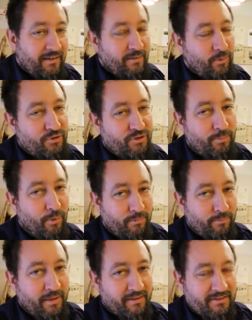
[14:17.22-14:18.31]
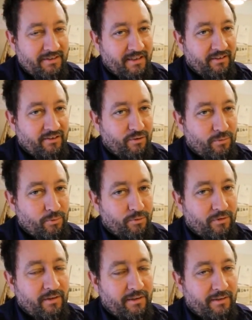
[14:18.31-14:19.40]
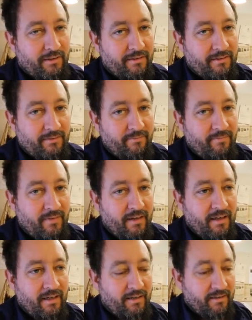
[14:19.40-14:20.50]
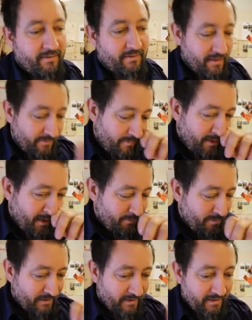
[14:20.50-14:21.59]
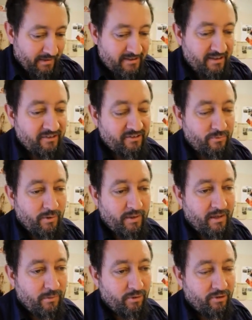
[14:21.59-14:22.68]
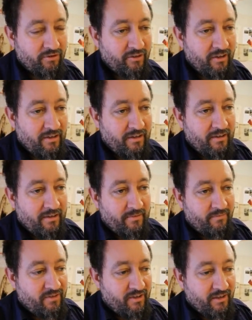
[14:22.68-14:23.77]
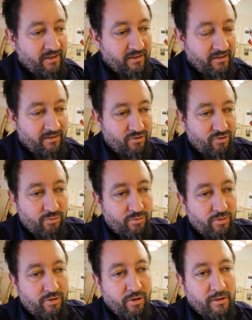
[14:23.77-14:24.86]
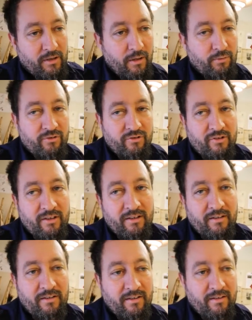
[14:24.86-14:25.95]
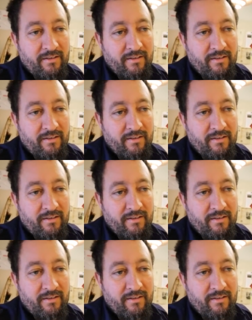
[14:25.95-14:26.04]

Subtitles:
the most important part is that it's gonna work. And I made a test where I was taking 2 cutouts, and